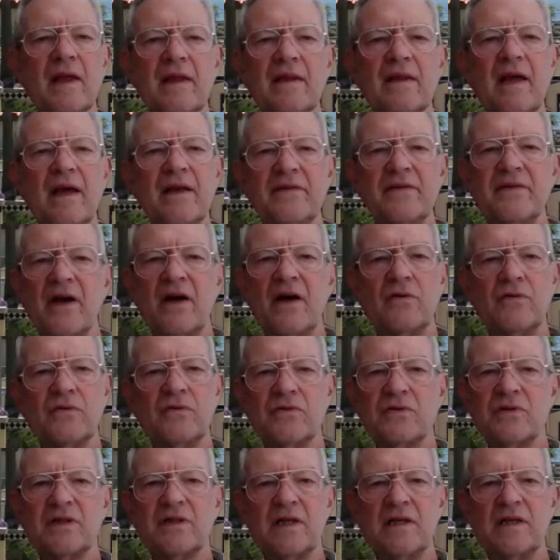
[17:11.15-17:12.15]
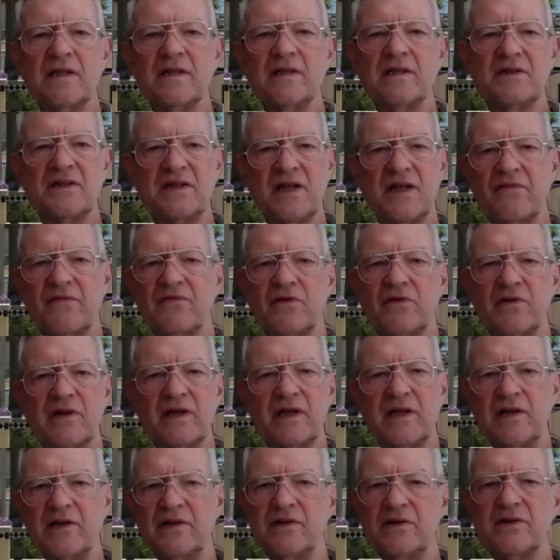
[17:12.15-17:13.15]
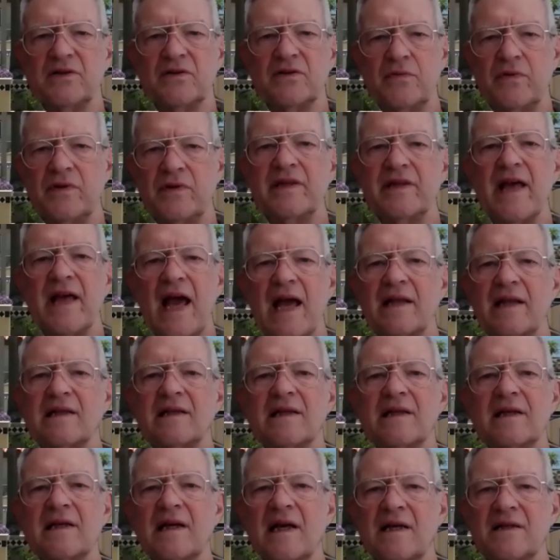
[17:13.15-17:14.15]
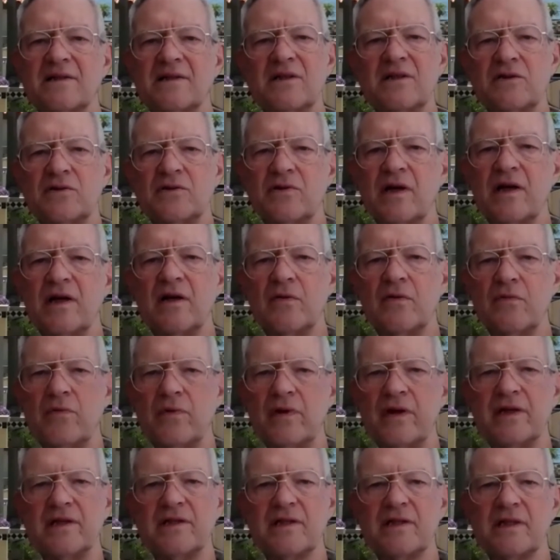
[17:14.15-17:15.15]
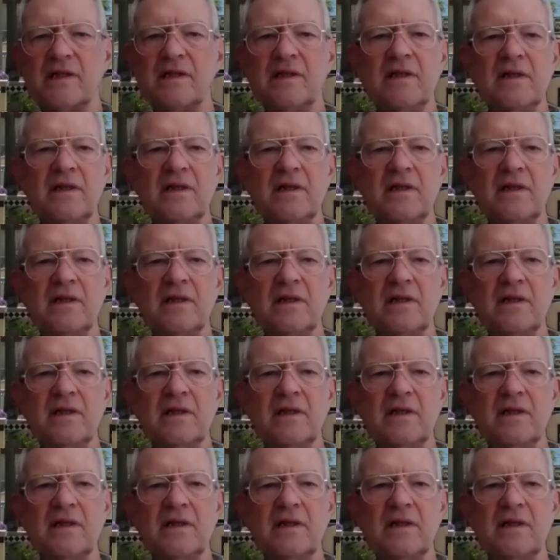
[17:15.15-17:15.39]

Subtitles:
that those several years with that concentrated risk